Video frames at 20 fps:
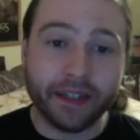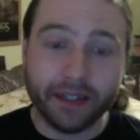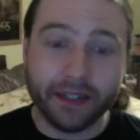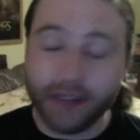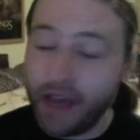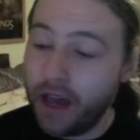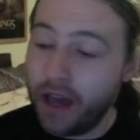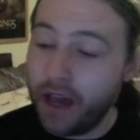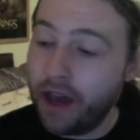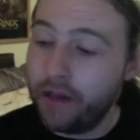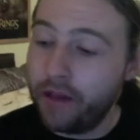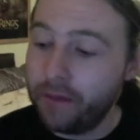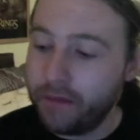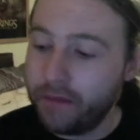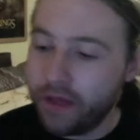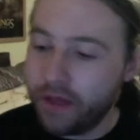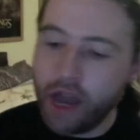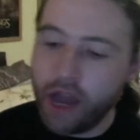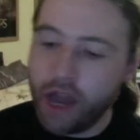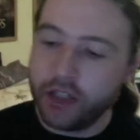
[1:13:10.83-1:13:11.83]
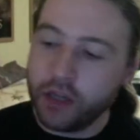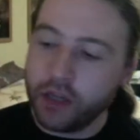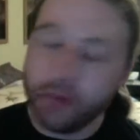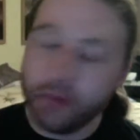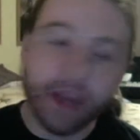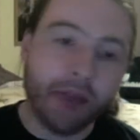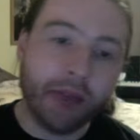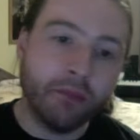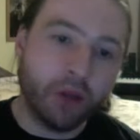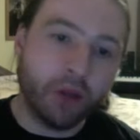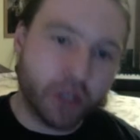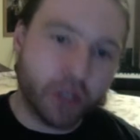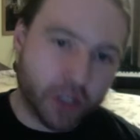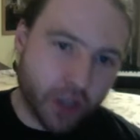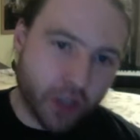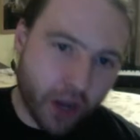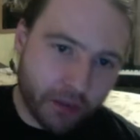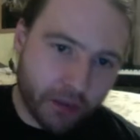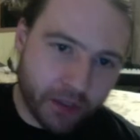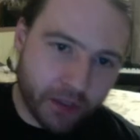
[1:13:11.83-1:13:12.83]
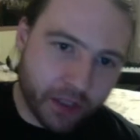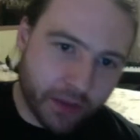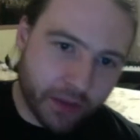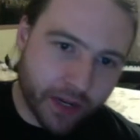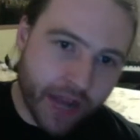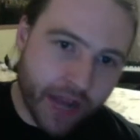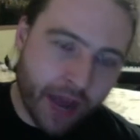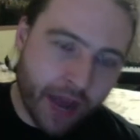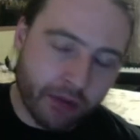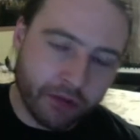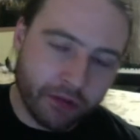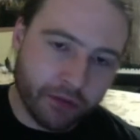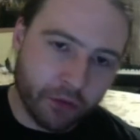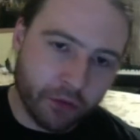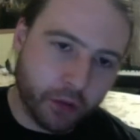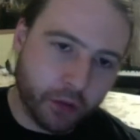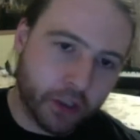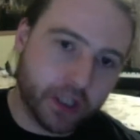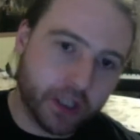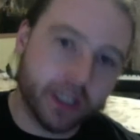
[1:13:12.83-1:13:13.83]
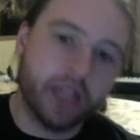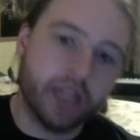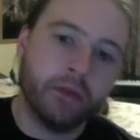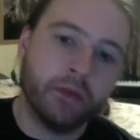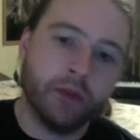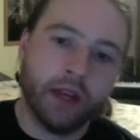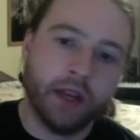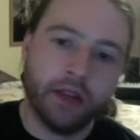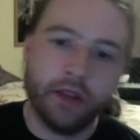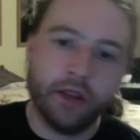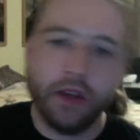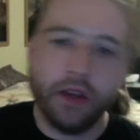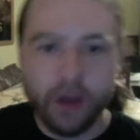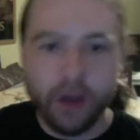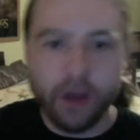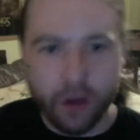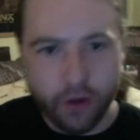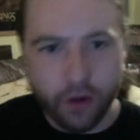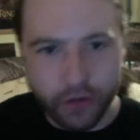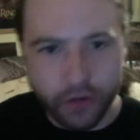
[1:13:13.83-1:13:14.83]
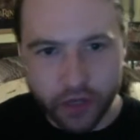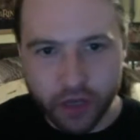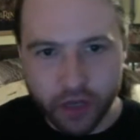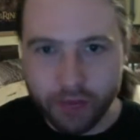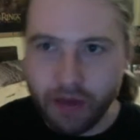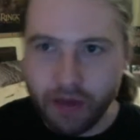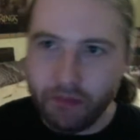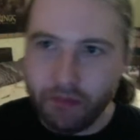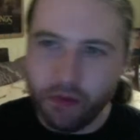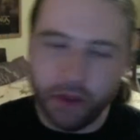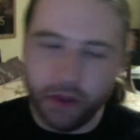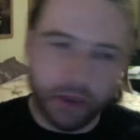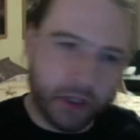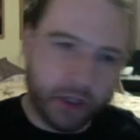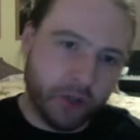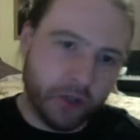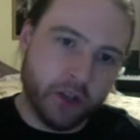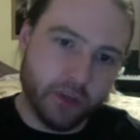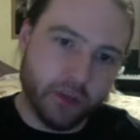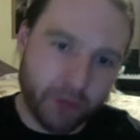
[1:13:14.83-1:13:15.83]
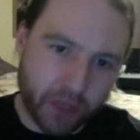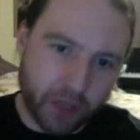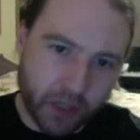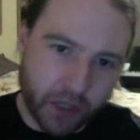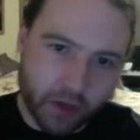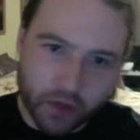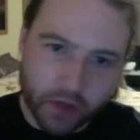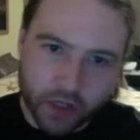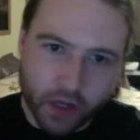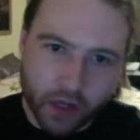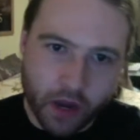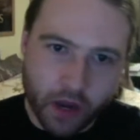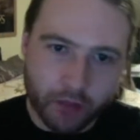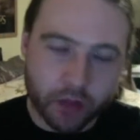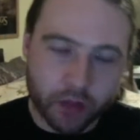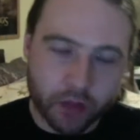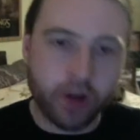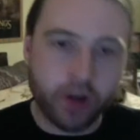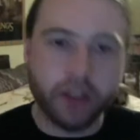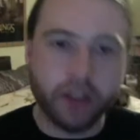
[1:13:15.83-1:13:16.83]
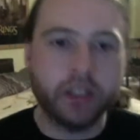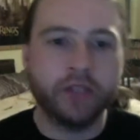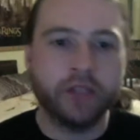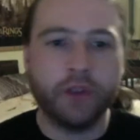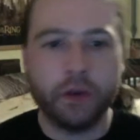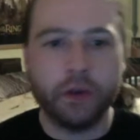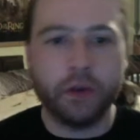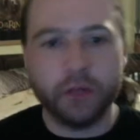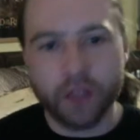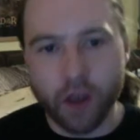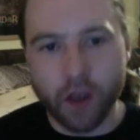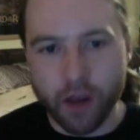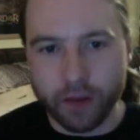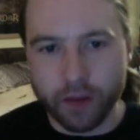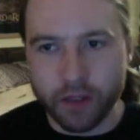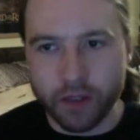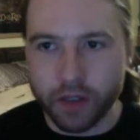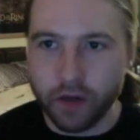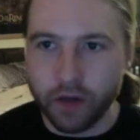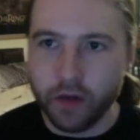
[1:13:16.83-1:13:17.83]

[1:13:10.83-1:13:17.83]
I don't get much time to do it now, unfortunately, with other commitments and other pursuits that I'm trying to devote time to.